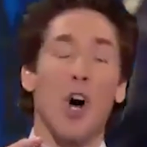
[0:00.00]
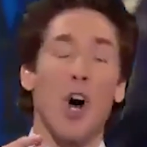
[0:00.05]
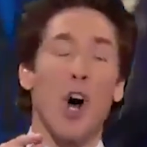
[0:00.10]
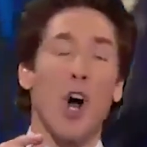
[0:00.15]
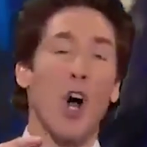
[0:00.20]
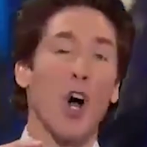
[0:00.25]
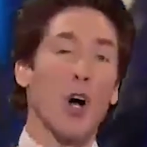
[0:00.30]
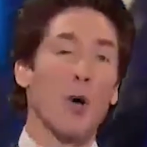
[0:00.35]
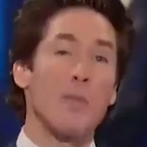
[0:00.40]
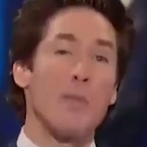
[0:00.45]
to
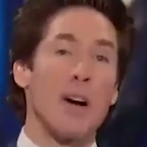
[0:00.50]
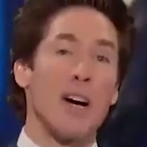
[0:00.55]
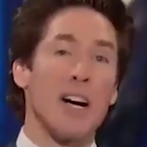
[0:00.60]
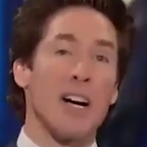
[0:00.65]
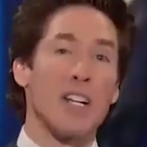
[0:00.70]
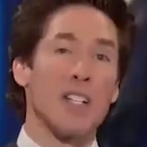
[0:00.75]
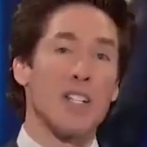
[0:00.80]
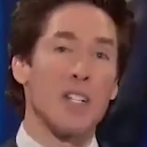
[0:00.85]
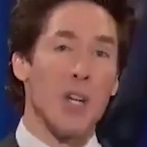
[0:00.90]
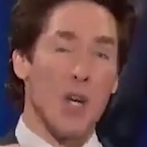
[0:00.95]
harm
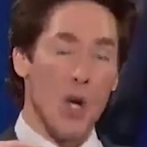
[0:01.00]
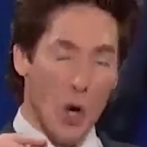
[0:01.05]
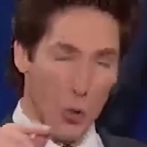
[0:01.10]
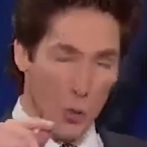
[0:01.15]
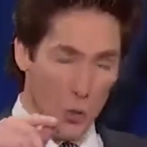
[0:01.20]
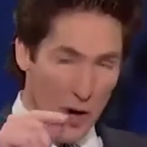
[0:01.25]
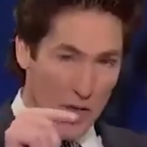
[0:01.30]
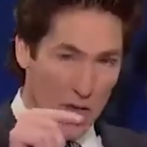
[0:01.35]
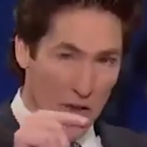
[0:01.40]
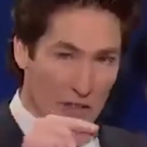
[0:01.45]
us
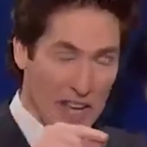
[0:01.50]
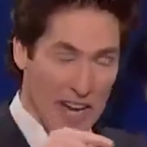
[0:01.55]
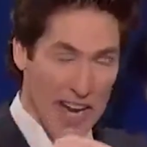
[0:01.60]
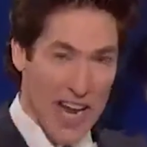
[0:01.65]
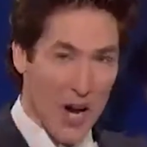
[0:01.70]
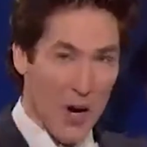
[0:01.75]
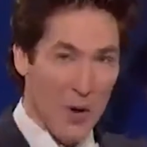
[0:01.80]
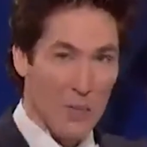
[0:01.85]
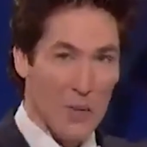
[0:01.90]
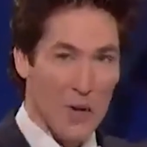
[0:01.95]
rather than
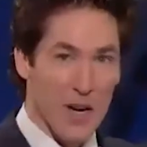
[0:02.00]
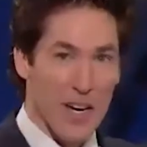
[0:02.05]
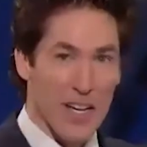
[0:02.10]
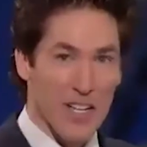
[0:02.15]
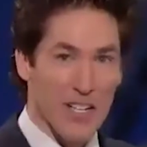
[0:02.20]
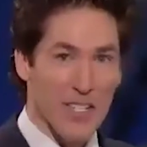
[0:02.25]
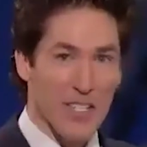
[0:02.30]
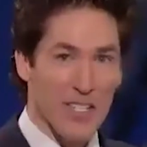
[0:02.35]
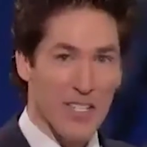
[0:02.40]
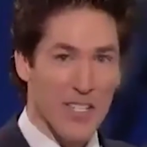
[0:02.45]
help
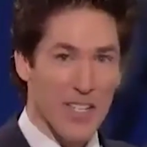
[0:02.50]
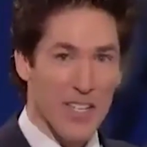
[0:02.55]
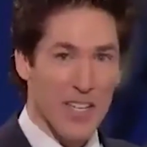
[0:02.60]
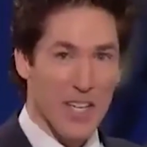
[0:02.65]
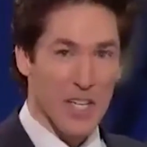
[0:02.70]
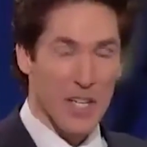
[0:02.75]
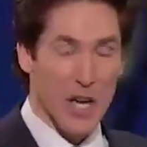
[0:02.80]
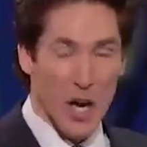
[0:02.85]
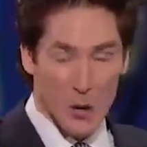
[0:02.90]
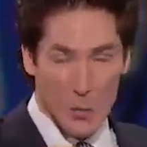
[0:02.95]
us,
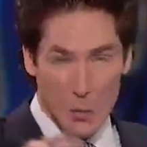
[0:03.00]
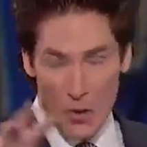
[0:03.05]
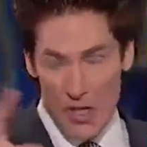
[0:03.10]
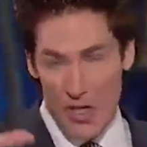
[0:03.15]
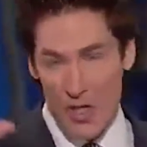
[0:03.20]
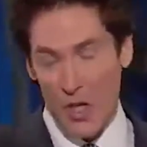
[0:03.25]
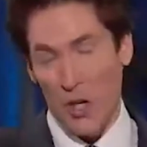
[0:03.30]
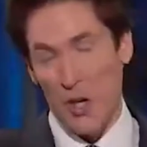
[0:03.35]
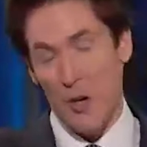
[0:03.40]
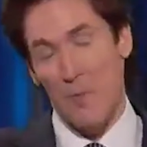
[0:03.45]
God
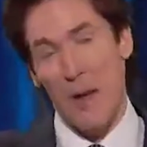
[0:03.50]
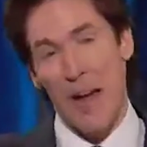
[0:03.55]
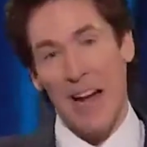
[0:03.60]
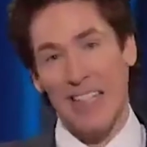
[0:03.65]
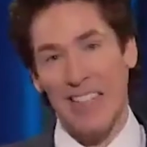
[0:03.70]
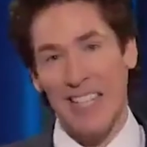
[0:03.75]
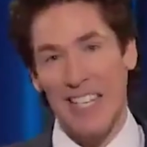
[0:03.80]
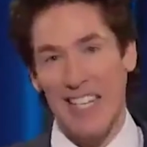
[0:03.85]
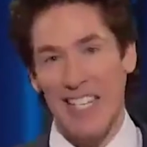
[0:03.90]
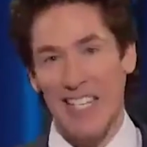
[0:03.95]
would have turned
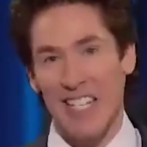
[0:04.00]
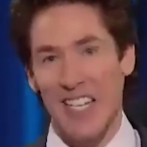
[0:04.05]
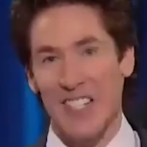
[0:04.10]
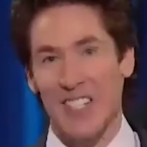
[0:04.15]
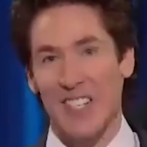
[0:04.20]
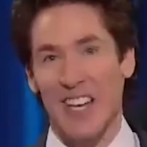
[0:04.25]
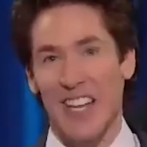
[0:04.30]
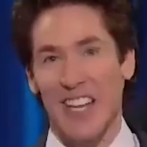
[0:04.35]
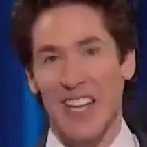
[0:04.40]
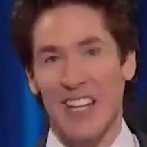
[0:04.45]
back the
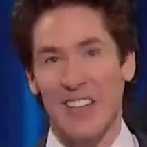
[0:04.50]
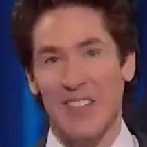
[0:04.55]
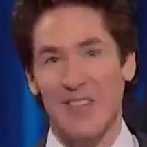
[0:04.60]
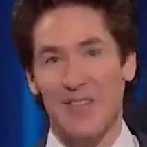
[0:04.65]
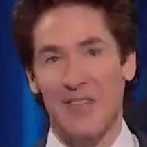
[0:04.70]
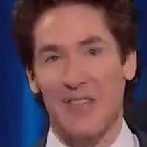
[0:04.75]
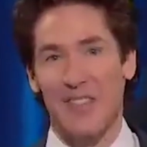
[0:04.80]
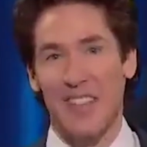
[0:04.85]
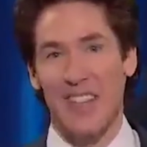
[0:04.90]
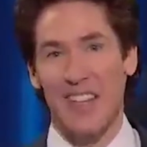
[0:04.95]
intensity.
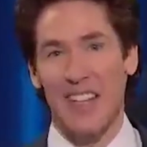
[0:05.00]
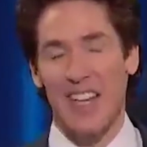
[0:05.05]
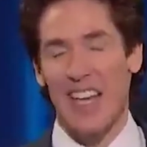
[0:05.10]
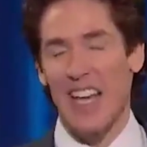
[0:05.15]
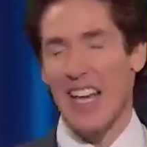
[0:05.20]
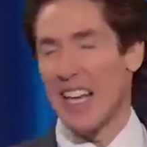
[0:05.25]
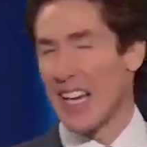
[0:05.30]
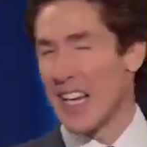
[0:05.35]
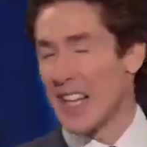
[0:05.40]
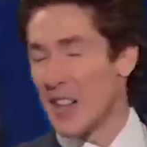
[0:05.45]

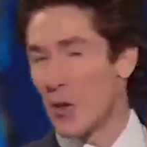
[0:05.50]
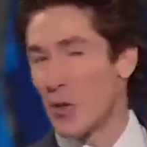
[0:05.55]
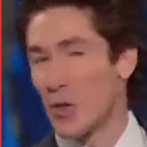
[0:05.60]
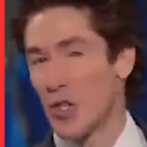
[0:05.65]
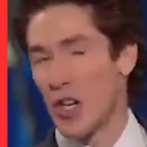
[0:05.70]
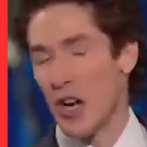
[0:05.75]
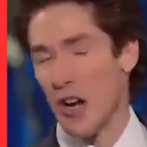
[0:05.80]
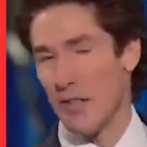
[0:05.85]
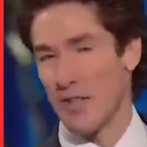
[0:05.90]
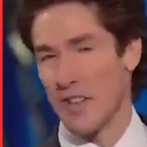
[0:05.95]
In
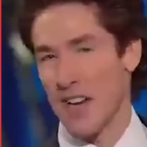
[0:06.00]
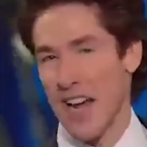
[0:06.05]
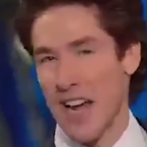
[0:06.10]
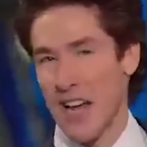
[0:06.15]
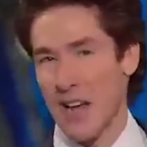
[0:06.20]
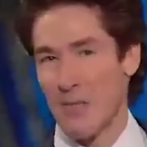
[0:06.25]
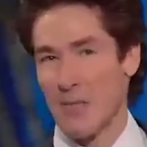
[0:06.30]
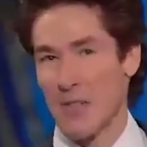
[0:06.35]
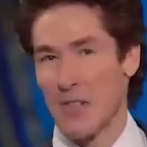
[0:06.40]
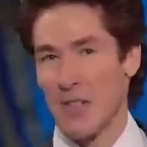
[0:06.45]
those tough
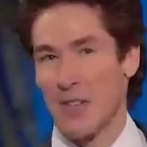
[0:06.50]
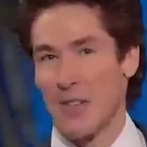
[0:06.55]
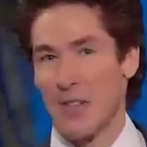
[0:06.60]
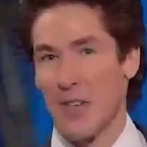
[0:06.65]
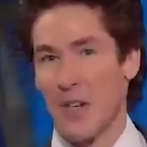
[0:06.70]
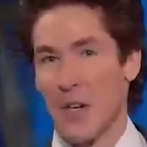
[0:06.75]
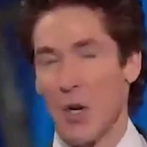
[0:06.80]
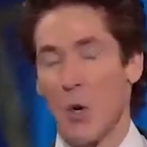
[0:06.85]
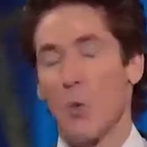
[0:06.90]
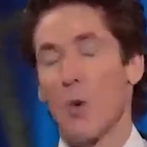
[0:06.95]
times,
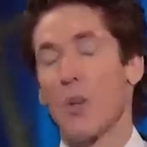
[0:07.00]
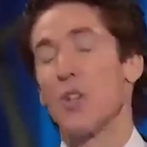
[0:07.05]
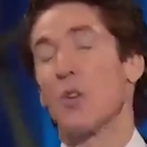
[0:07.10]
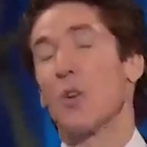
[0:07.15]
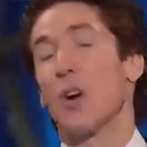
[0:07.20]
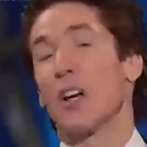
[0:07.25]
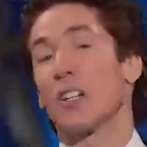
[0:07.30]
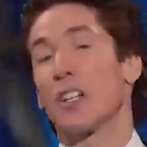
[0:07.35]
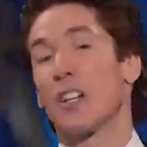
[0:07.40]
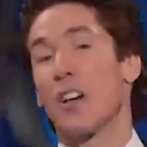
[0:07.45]
when
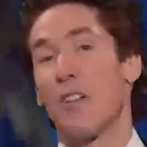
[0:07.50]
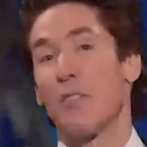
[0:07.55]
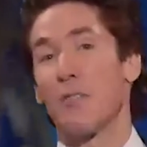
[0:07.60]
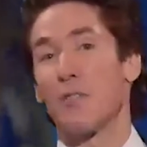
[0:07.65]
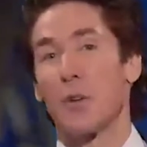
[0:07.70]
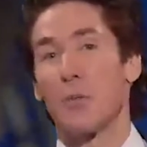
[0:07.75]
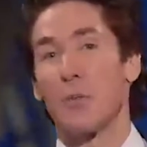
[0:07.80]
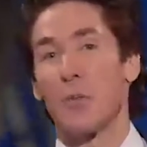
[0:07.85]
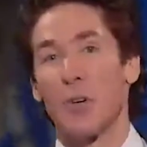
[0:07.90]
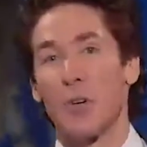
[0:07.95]
you're
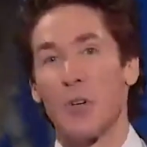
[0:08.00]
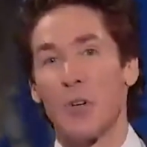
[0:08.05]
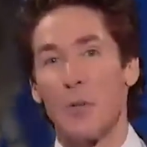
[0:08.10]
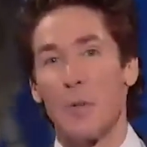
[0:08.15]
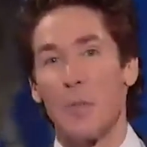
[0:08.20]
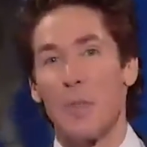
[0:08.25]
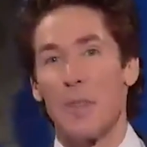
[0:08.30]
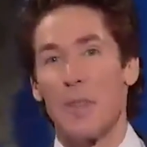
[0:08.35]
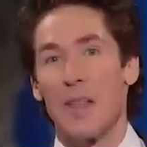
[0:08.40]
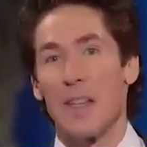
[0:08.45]

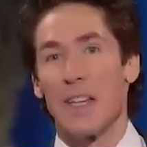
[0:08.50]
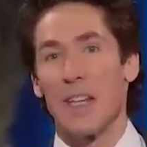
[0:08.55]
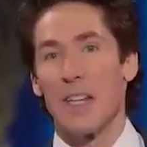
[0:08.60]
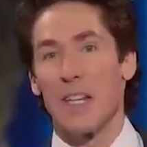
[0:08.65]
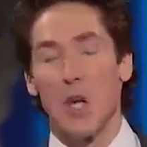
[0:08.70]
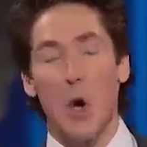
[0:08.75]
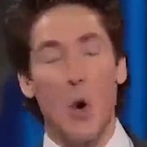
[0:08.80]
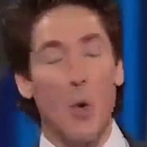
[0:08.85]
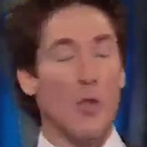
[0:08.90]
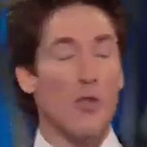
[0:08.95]
uncomfortable,
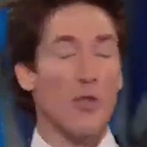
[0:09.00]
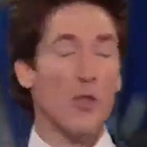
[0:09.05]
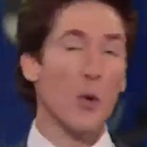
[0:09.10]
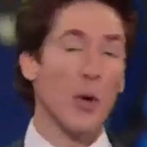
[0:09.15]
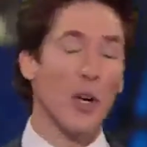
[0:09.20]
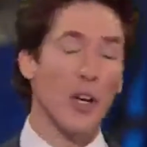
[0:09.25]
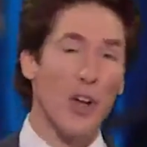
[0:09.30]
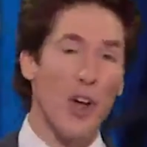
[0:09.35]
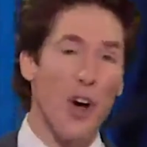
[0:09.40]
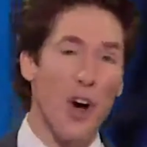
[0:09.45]
going
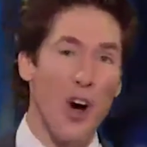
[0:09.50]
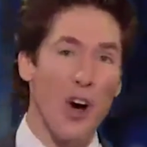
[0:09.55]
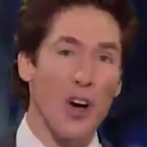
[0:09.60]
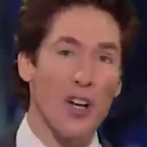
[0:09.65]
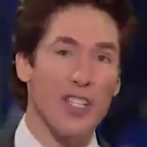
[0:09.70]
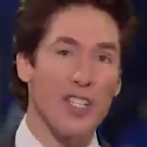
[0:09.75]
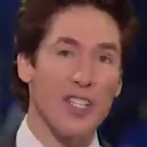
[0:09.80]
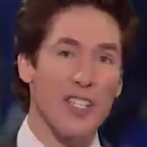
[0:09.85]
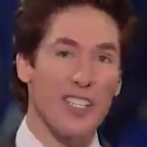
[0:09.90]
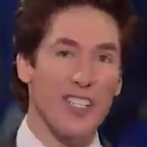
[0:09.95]
through a
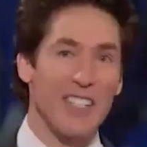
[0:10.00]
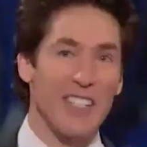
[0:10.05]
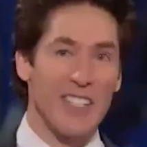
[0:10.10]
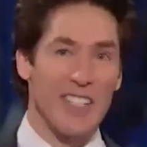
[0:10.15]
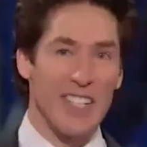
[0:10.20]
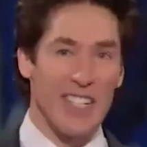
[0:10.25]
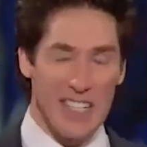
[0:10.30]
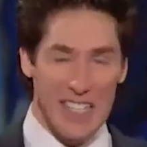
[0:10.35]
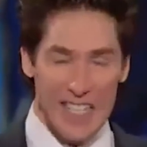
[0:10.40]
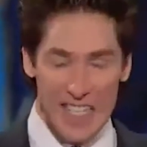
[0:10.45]
loss,
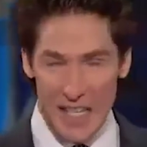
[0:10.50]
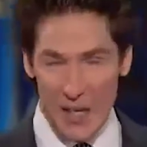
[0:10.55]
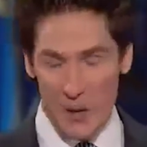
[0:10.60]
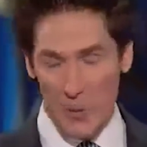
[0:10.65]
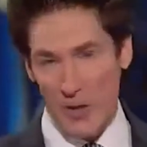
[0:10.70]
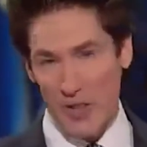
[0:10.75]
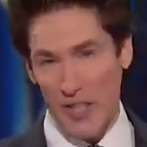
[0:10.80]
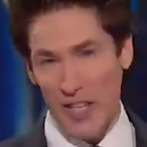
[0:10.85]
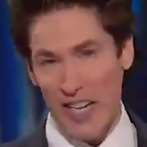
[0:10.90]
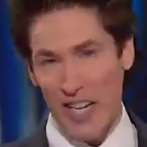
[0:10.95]

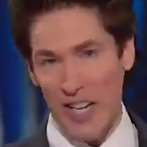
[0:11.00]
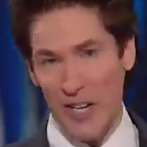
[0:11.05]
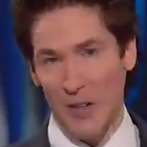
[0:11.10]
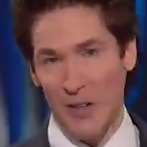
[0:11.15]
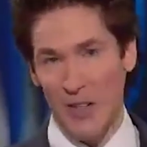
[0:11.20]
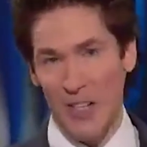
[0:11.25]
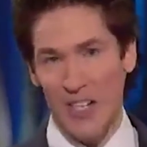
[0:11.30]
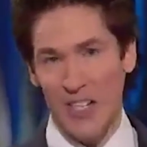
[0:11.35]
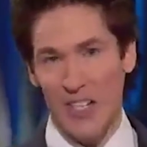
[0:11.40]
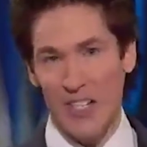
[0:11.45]
dealing with an
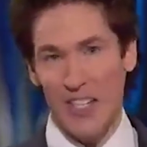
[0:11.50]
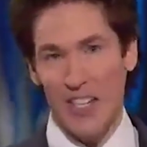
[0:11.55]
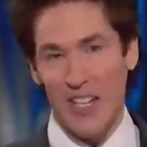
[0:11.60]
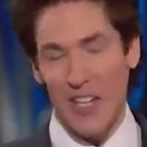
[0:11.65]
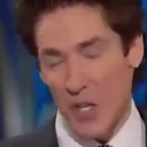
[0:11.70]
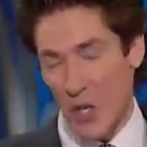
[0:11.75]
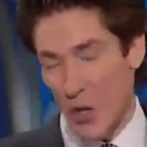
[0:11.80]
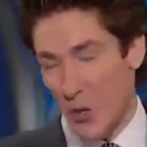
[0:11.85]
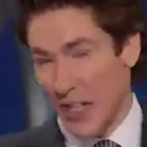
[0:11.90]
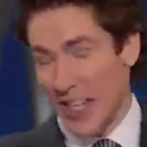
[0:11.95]
illness,
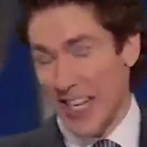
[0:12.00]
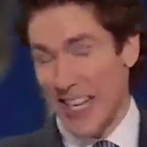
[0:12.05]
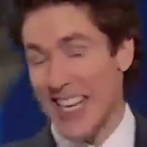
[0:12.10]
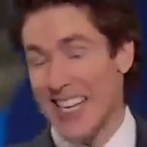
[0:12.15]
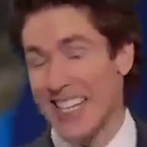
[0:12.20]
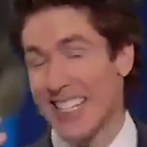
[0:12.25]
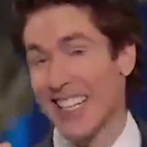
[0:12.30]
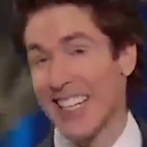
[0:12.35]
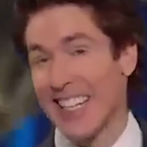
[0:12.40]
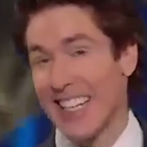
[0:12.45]
you could
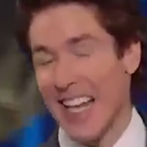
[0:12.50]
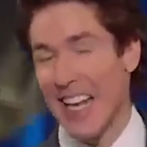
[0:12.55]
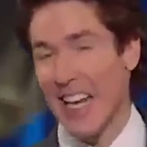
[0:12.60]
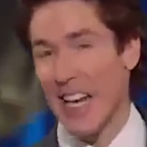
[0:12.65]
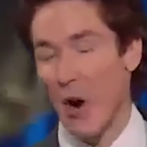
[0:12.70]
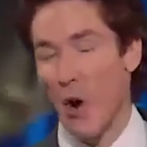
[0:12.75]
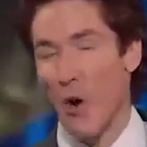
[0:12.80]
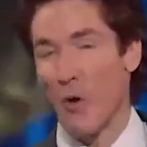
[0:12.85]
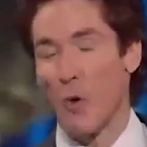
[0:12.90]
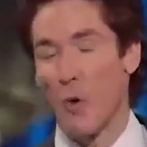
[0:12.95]
easily let
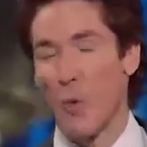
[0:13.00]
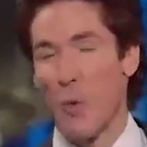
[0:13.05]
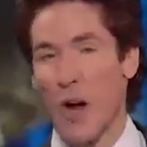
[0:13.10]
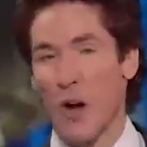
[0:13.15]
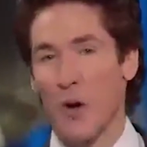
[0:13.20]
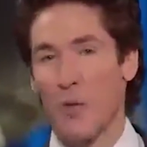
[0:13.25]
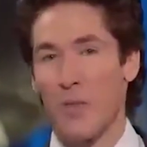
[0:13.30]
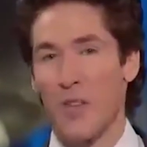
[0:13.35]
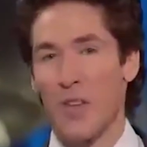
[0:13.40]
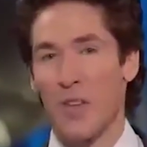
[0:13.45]
it
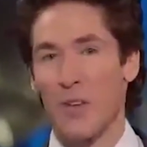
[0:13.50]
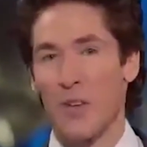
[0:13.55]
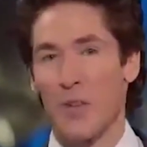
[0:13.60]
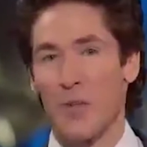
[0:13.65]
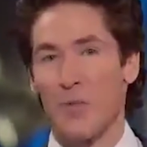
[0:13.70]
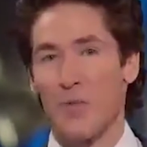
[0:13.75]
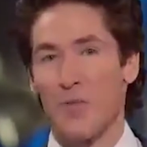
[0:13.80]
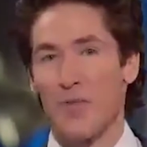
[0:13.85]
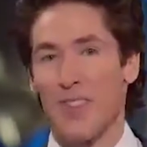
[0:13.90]
overwhelm you.